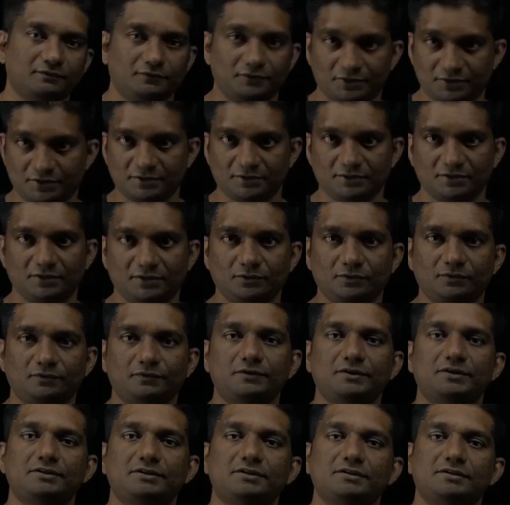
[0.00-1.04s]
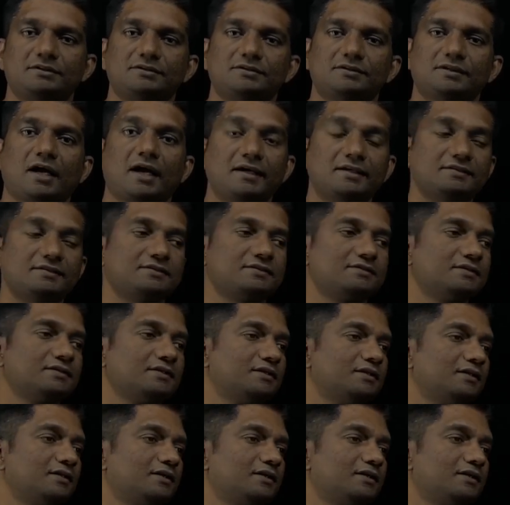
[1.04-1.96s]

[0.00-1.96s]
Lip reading: which is ice,